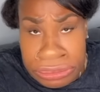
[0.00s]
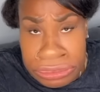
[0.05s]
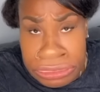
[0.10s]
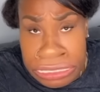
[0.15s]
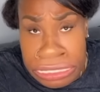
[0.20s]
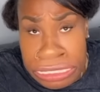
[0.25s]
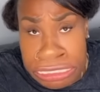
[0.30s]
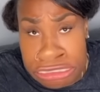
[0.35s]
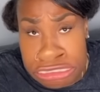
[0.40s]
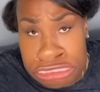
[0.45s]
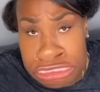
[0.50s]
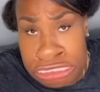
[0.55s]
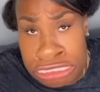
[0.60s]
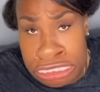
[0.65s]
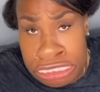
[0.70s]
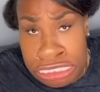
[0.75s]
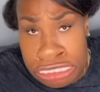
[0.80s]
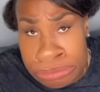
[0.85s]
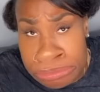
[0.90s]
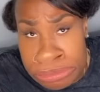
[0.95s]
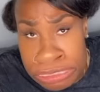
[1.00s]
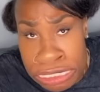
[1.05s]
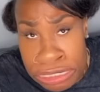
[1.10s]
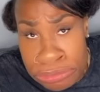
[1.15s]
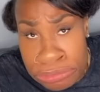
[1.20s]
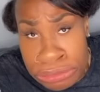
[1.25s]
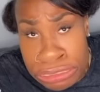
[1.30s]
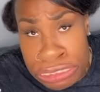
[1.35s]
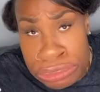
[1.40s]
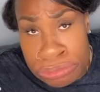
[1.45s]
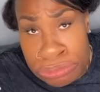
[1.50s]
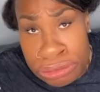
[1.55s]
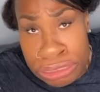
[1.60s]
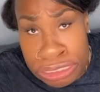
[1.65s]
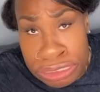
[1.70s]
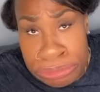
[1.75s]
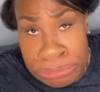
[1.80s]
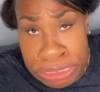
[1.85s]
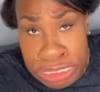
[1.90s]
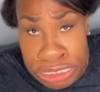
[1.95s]
Yes, but I really
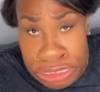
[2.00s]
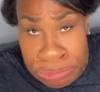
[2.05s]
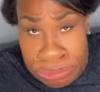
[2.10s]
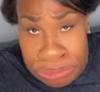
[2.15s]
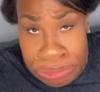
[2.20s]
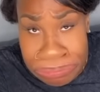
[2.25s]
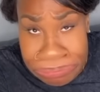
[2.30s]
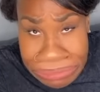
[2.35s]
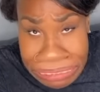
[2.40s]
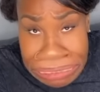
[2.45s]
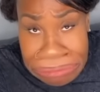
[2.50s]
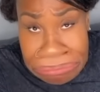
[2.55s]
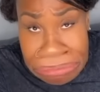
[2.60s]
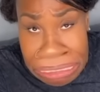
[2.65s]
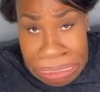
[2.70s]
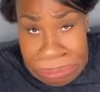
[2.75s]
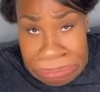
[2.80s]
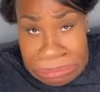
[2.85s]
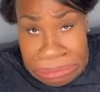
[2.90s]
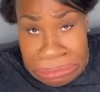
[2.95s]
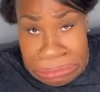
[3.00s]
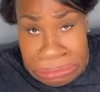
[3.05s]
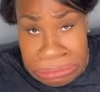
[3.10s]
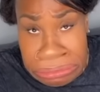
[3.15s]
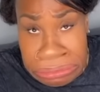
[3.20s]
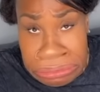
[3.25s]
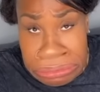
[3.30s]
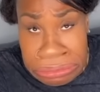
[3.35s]
want him here with me, Mama.